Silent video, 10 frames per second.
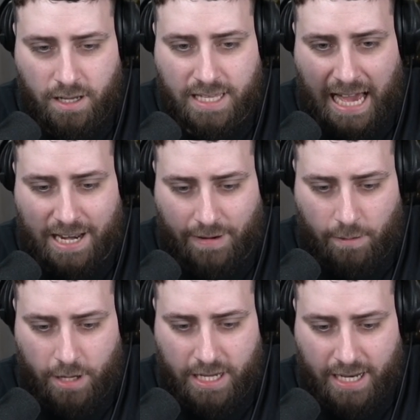
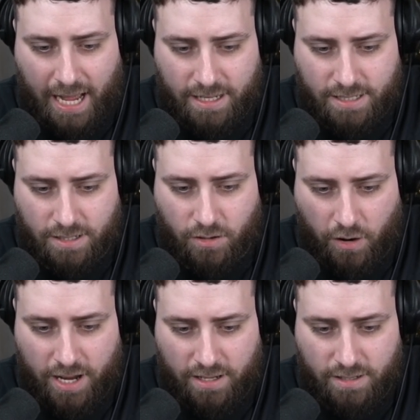Gardevoir in hand.
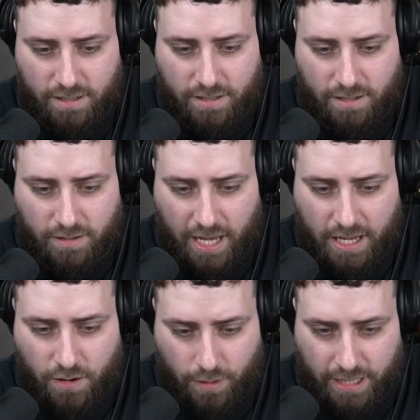Great. Okay,
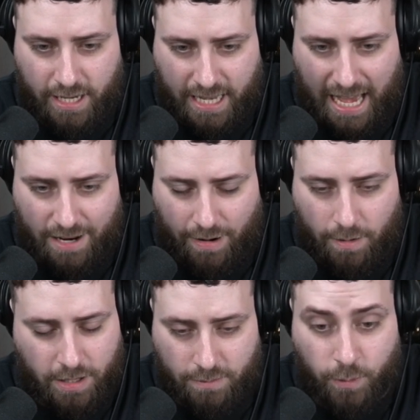Corellia,
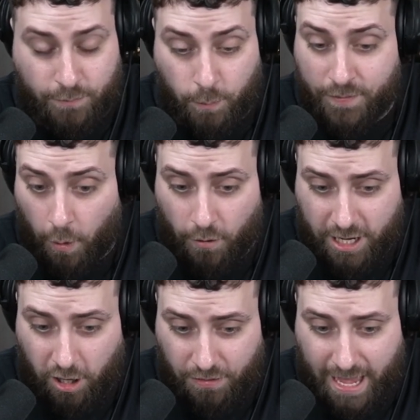Gardevoir. We've already
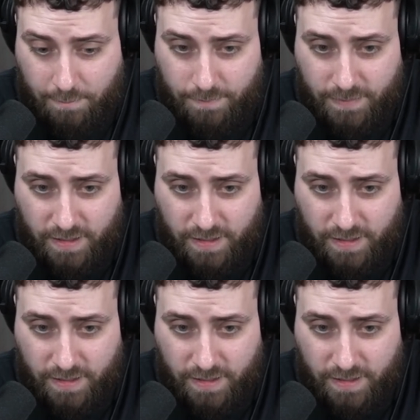got them.